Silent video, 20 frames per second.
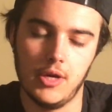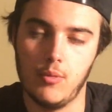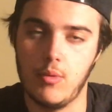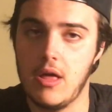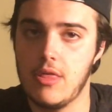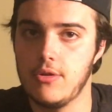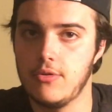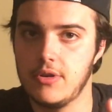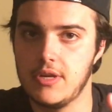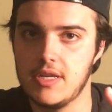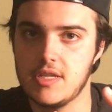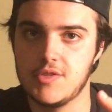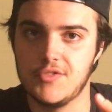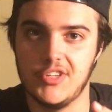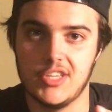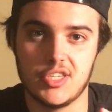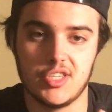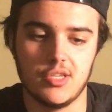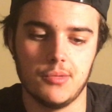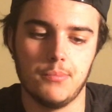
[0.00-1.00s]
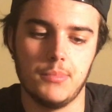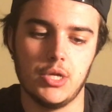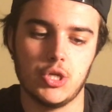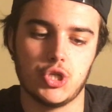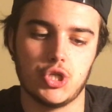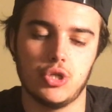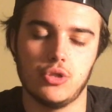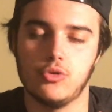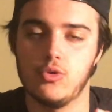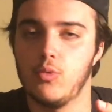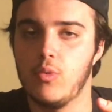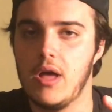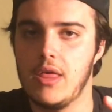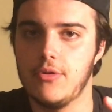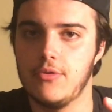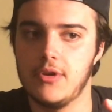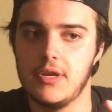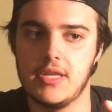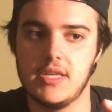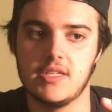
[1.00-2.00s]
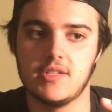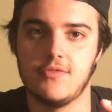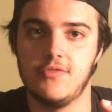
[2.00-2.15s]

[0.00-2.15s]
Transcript: whether it is via submission or whether it is